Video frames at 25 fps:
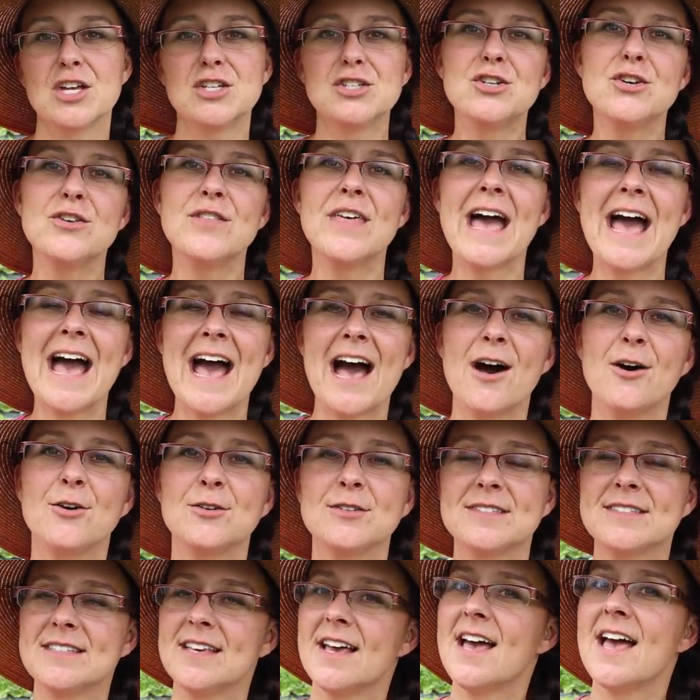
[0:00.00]
to the
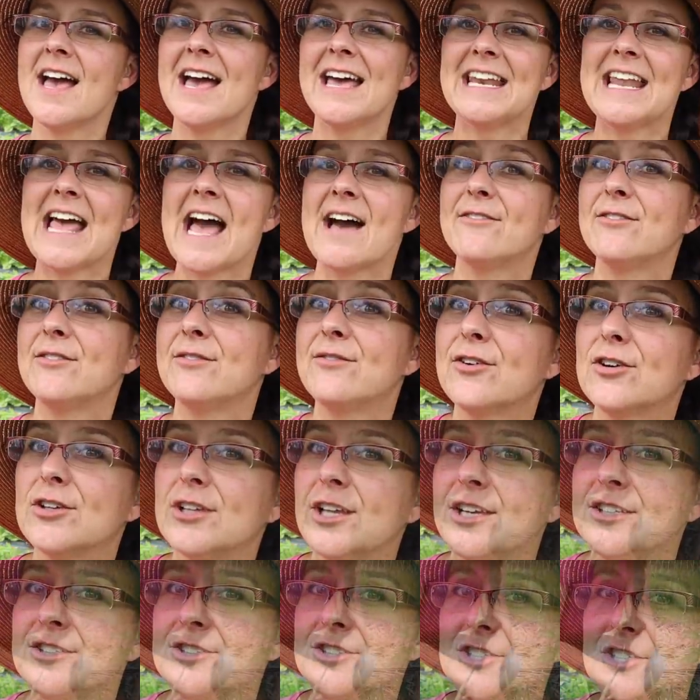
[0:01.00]
house and have it for
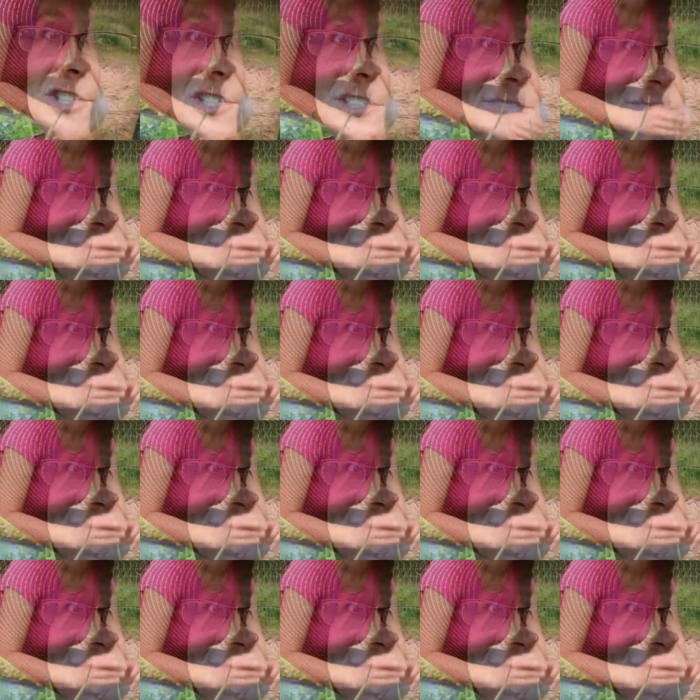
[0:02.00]
lunch.